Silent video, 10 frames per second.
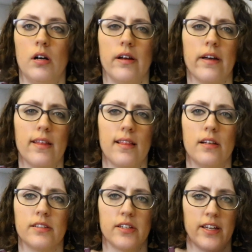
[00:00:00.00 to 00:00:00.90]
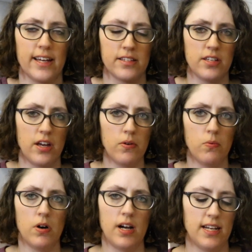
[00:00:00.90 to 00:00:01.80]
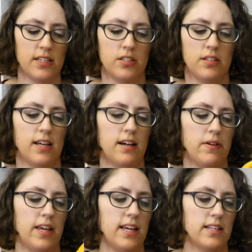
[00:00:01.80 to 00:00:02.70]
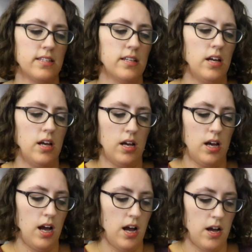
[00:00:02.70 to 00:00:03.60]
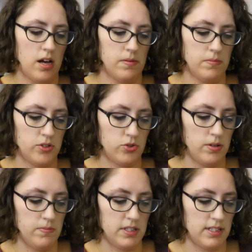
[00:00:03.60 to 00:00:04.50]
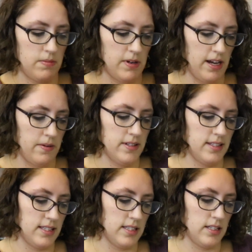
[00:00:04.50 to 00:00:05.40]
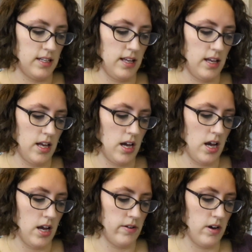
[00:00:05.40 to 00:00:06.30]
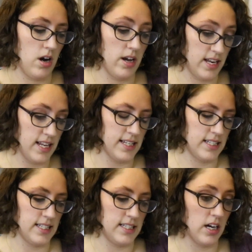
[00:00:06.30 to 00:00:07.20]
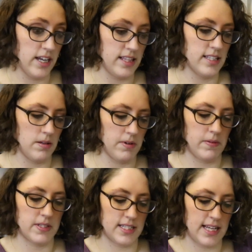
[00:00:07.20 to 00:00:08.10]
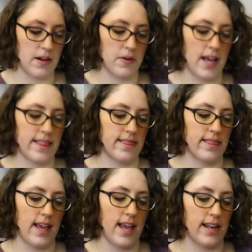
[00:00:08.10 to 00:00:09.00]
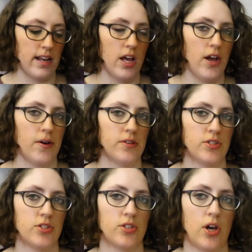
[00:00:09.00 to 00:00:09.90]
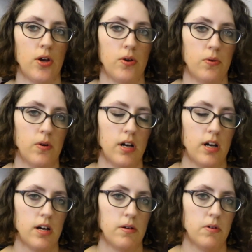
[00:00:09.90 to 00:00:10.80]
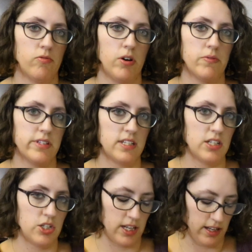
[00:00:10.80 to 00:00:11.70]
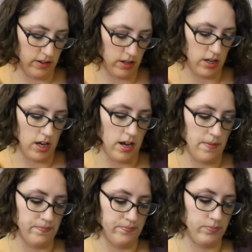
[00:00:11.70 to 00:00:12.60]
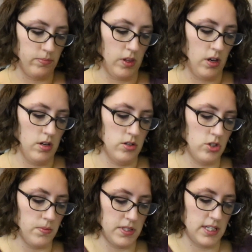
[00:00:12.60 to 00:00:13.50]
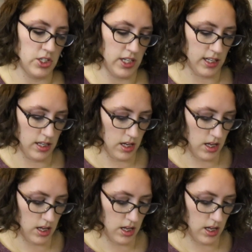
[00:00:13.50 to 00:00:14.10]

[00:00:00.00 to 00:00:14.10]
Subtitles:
Yeah, I think that looks okay. So what I need to do now is trim the seam allowance, iron the seam allowance down, and then sew a row of stitching, top stitching